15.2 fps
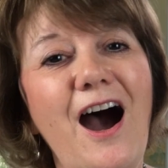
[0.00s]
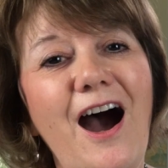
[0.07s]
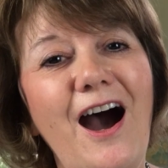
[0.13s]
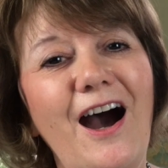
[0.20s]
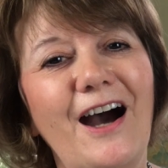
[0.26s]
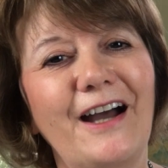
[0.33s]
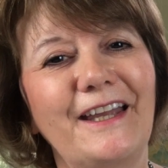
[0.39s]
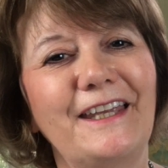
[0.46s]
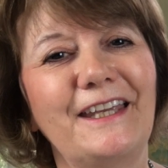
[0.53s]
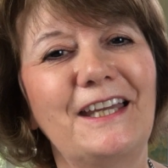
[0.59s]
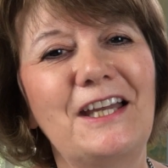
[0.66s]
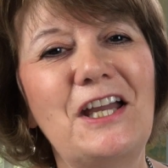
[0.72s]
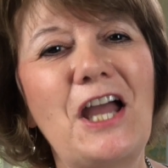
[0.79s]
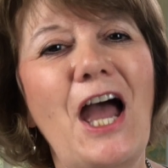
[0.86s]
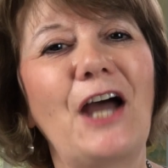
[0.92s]
Hi
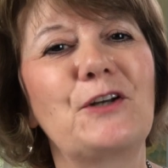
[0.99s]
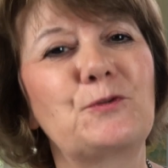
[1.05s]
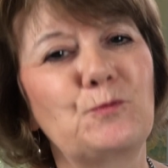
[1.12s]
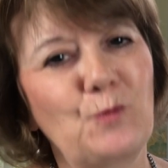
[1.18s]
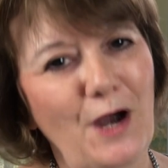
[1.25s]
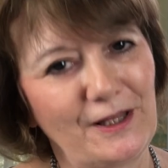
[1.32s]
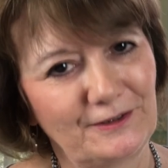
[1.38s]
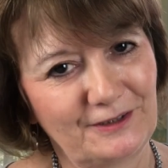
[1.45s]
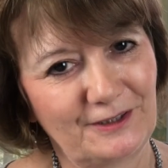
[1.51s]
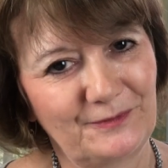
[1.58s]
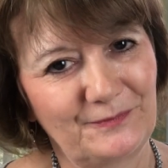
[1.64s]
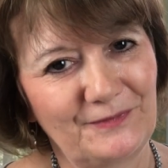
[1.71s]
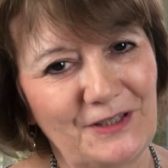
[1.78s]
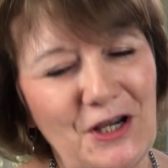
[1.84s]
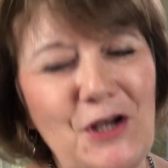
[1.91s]
and
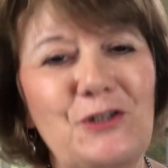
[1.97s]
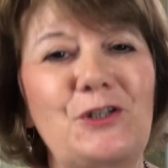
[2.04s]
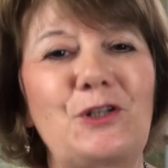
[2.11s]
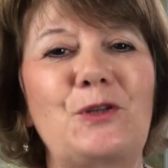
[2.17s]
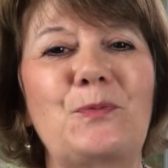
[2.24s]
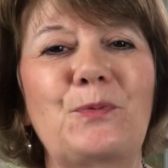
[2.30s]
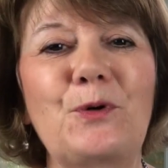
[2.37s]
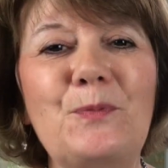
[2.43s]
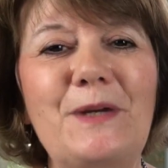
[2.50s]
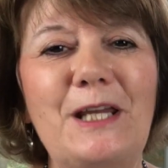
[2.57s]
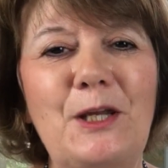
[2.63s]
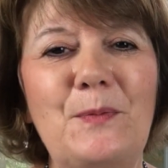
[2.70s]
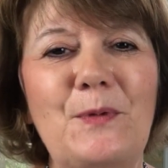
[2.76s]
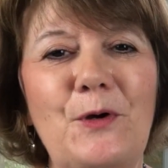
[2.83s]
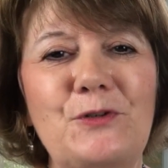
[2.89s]
welcome to the
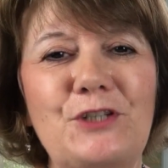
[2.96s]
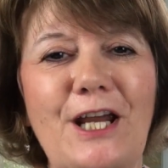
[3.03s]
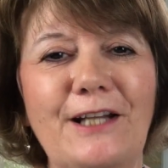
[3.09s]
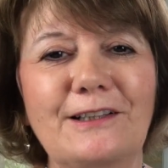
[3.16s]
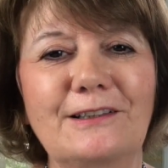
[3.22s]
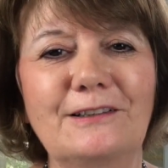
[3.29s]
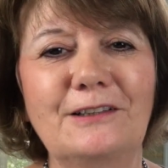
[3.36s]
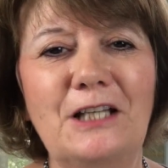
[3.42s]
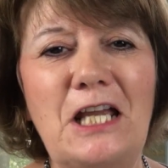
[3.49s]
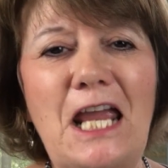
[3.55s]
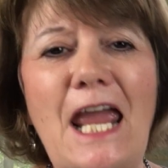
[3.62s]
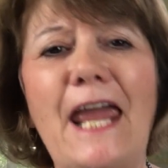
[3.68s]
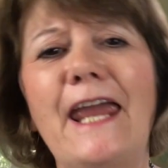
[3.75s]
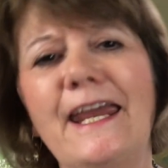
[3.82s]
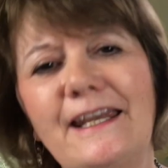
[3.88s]
Prumihimo channel
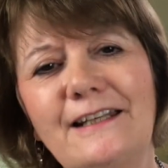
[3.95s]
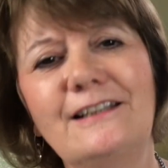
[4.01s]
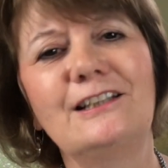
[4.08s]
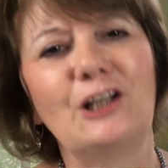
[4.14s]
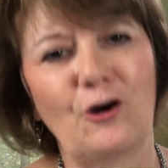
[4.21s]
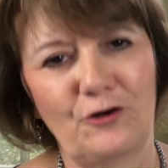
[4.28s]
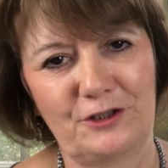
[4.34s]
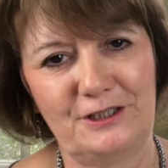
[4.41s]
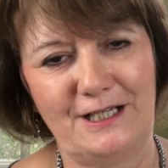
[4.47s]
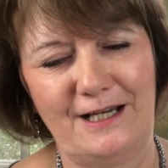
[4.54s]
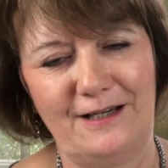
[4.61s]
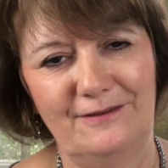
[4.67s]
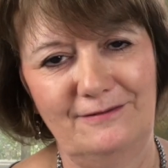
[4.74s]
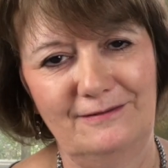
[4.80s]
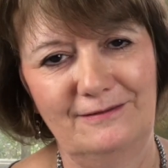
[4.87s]
in
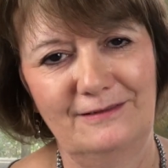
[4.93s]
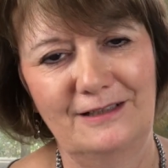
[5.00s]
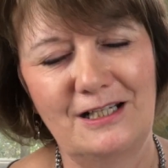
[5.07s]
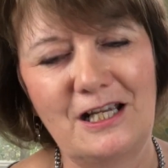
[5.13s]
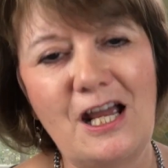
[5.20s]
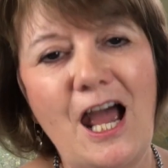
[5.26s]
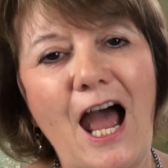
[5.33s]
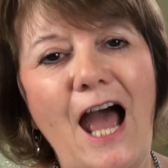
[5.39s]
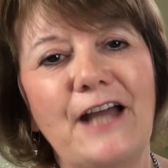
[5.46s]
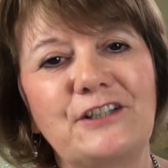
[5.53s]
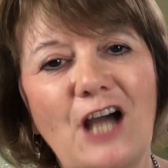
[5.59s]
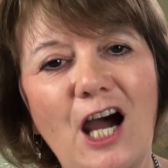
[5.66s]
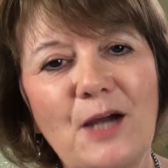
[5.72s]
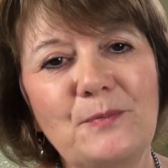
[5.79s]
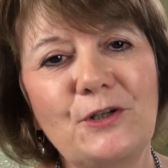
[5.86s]
lockdown. And
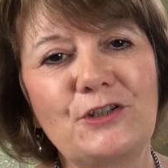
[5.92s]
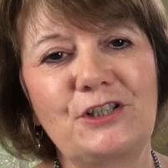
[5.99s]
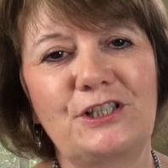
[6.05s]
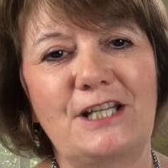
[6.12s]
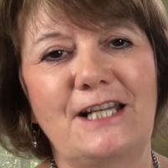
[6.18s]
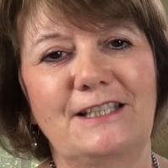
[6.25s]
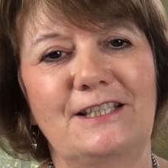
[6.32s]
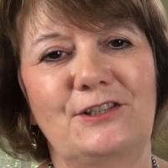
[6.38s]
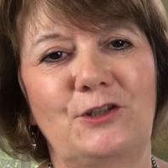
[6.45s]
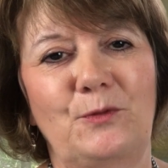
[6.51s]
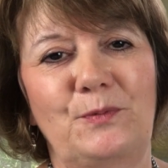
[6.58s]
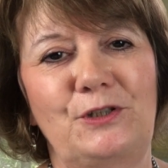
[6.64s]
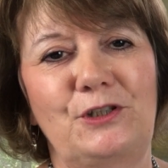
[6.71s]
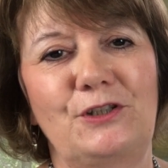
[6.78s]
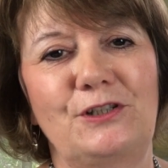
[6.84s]
I'm going to take this
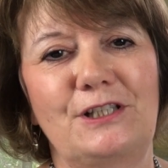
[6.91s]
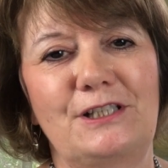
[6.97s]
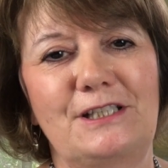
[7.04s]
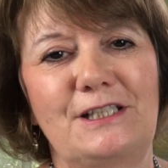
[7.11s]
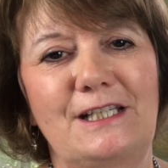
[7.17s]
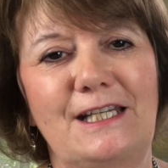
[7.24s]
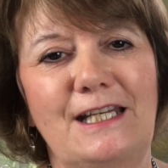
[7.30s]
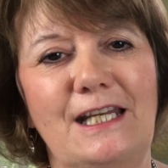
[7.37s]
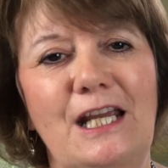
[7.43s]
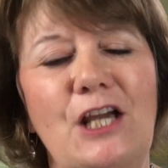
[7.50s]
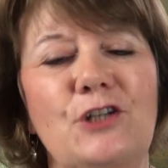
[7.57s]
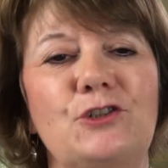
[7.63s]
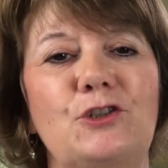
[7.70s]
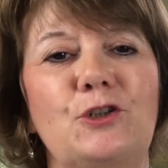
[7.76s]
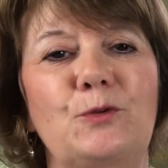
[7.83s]
opportunity
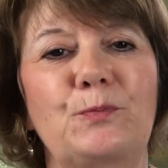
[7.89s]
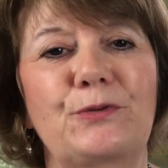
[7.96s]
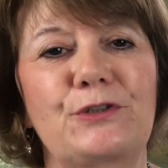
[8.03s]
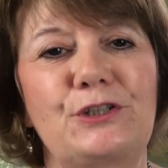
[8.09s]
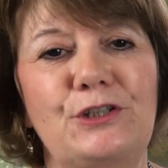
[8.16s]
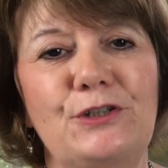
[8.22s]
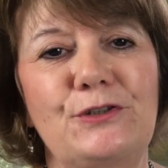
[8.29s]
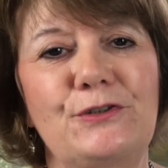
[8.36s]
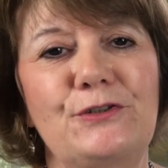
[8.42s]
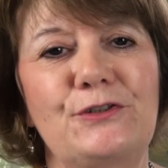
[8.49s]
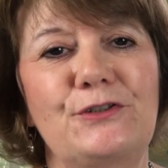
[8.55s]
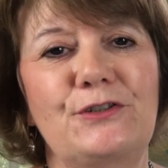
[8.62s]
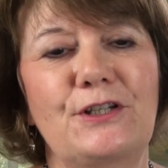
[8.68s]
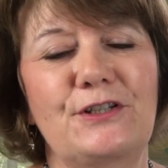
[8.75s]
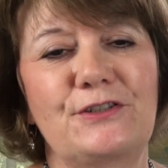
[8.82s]
to
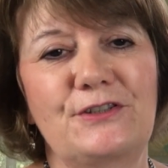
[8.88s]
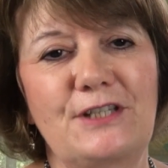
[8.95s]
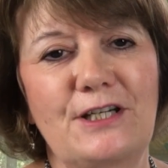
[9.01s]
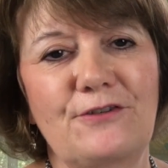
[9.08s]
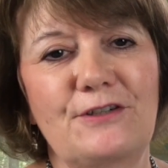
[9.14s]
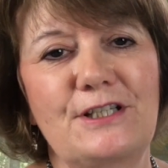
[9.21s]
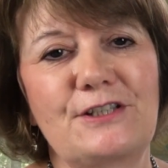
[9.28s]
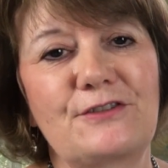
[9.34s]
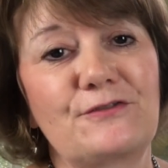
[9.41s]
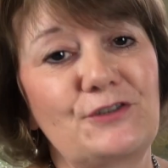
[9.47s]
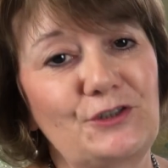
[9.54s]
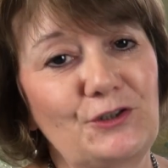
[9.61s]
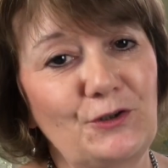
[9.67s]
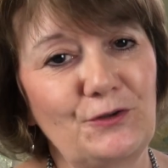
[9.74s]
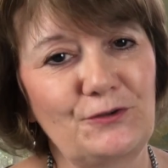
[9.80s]
produce a series of
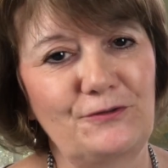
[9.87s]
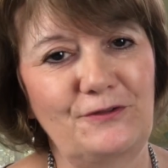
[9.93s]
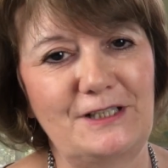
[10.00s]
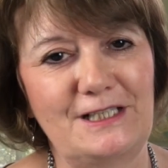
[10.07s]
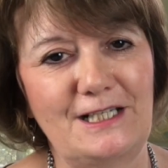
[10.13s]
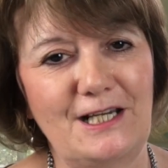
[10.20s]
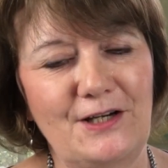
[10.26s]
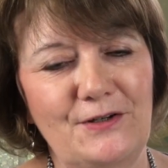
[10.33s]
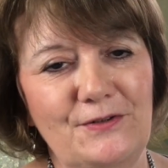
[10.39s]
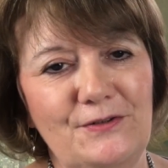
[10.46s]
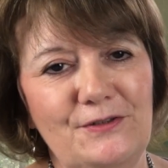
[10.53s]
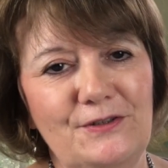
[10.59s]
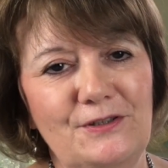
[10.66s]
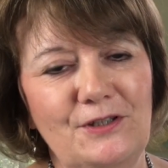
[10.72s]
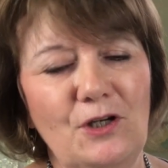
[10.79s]
short
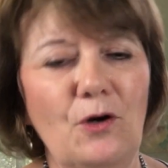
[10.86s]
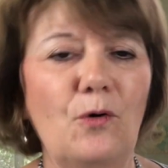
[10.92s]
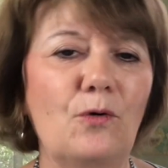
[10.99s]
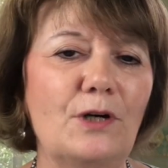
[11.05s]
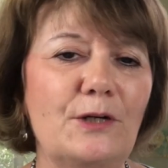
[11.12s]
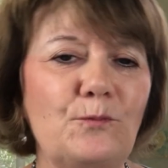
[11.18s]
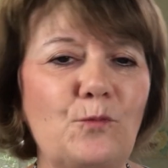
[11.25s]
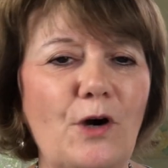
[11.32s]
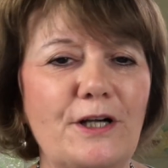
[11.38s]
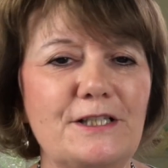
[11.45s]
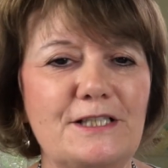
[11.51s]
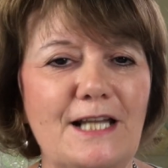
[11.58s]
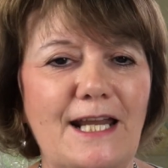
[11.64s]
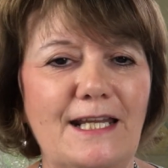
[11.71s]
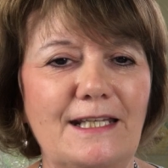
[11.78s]
videos, all in one
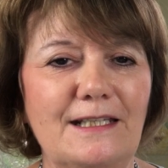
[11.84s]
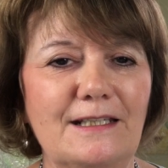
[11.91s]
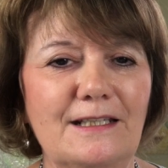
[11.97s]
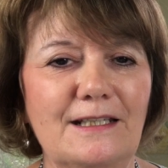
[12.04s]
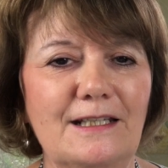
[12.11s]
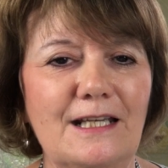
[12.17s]
take,